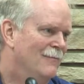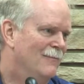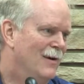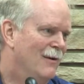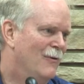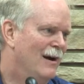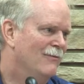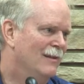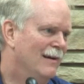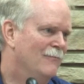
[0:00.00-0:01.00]
My
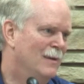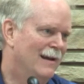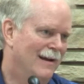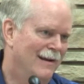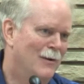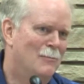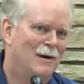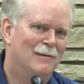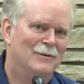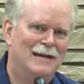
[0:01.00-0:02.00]
wife left me. I know
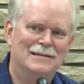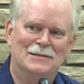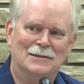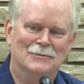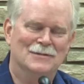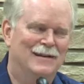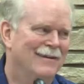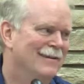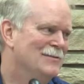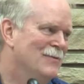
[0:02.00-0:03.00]
Bob Kiesling was
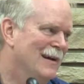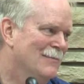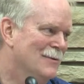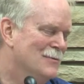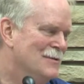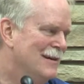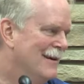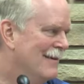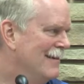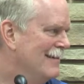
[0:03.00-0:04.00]
there. His family was
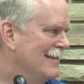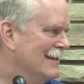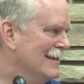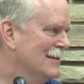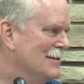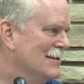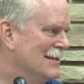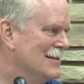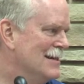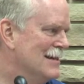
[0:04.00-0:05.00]
there to
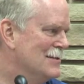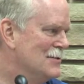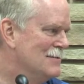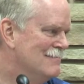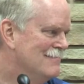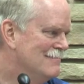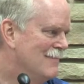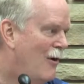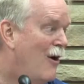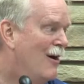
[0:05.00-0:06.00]
see us
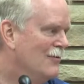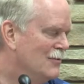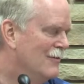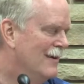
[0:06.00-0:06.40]
off,